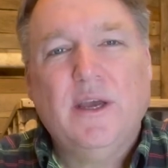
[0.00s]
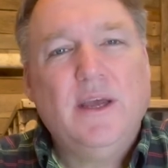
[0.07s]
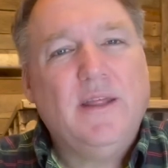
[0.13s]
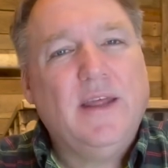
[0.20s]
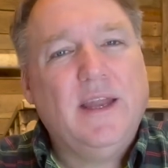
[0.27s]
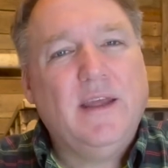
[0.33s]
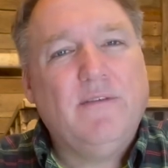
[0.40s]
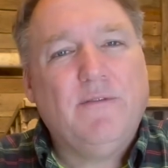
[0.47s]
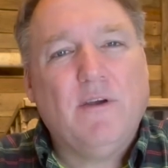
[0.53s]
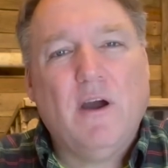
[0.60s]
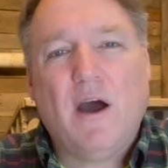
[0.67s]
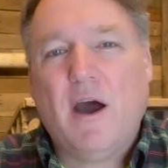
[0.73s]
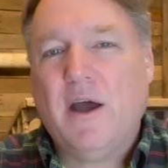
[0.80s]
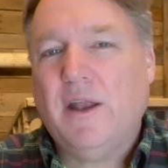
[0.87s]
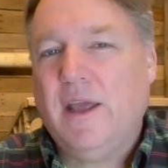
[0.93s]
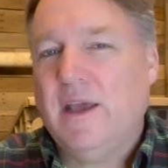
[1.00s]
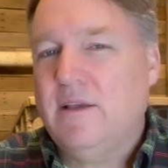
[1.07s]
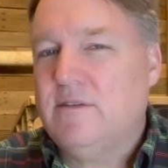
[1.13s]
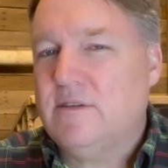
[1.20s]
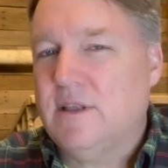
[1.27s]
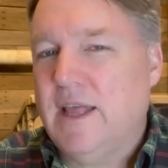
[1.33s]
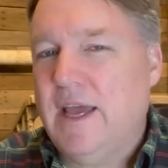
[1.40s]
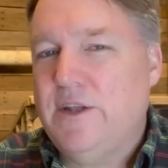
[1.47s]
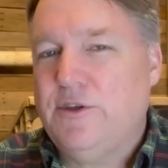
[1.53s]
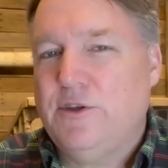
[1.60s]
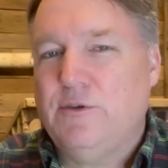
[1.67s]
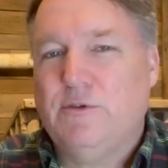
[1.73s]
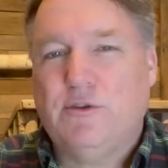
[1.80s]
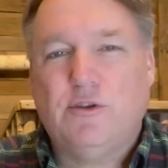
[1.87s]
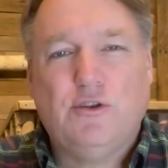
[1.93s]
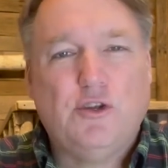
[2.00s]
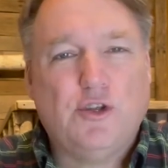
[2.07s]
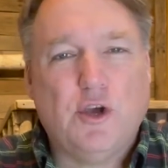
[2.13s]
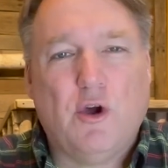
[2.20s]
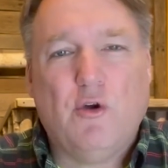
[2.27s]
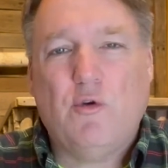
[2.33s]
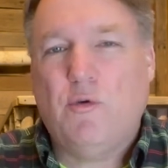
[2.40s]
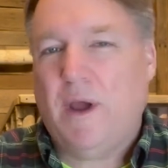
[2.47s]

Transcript: that if God has led you to show